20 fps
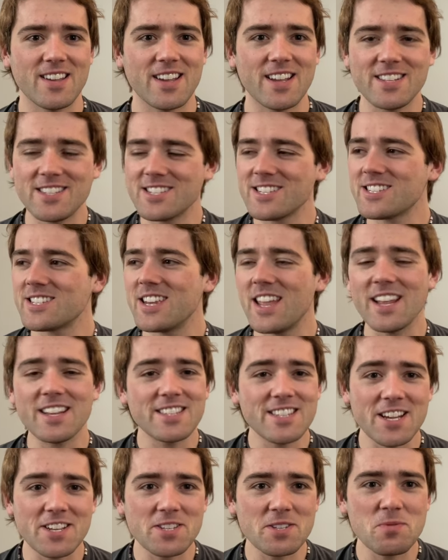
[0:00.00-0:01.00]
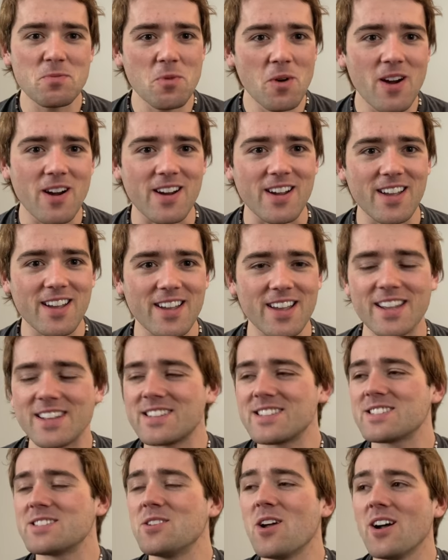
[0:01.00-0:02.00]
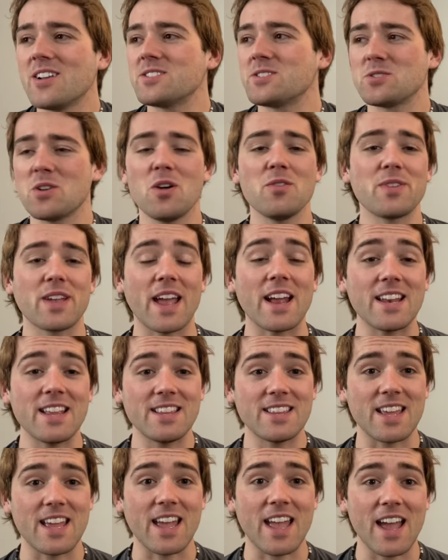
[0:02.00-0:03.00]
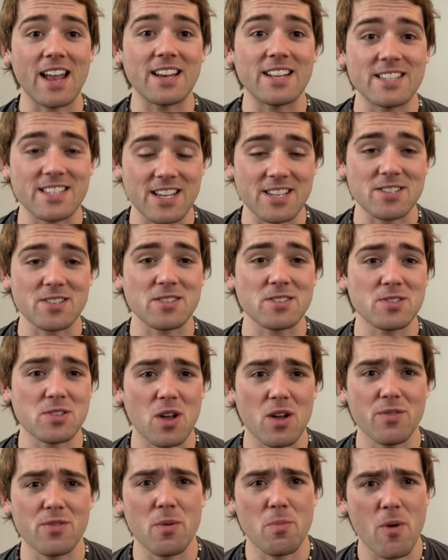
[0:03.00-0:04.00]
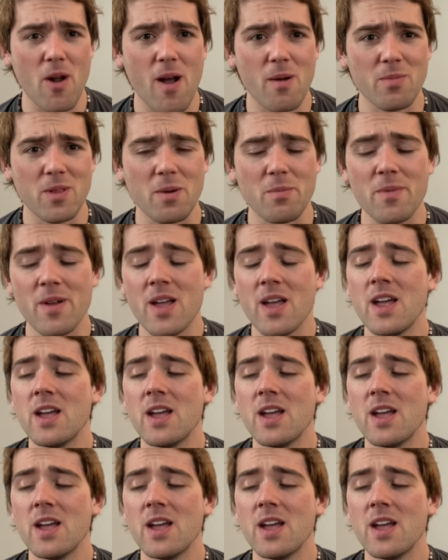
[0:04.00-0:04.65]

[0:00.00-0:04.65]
It doesn't work. It's not solving anything and it doesn't solve the problem.